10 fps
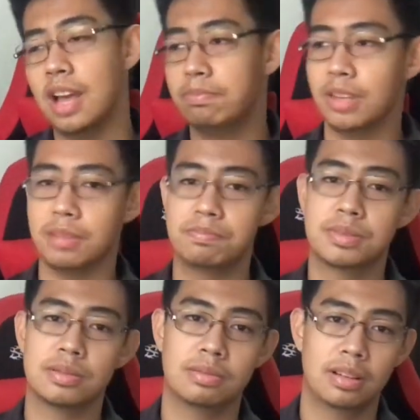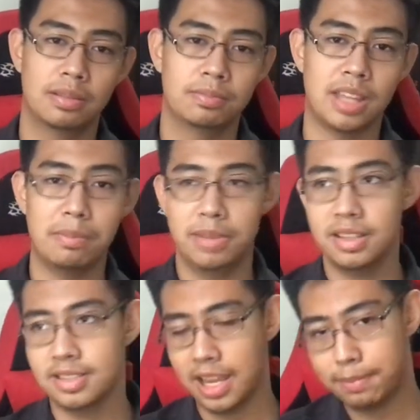laptops,
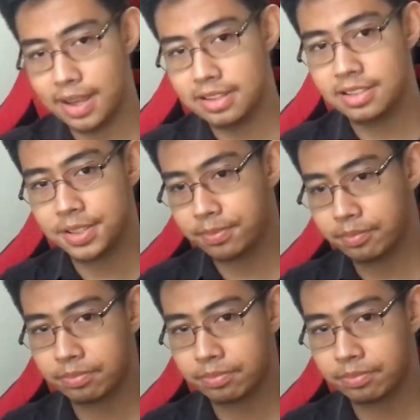tablets, iPads.